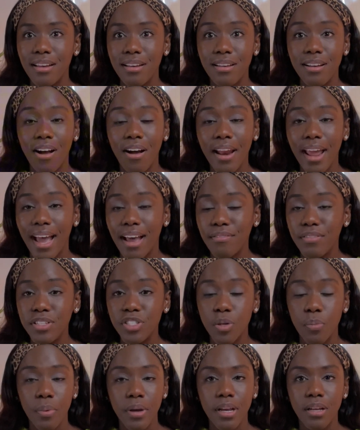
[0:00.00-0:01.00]
not having
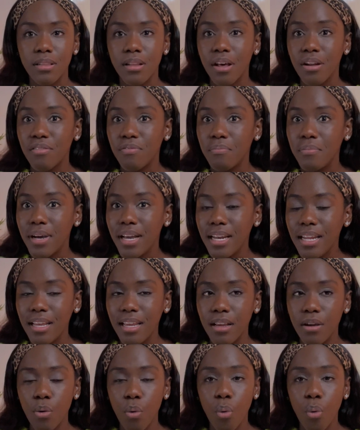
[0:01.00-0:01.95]
to pay a lot of money,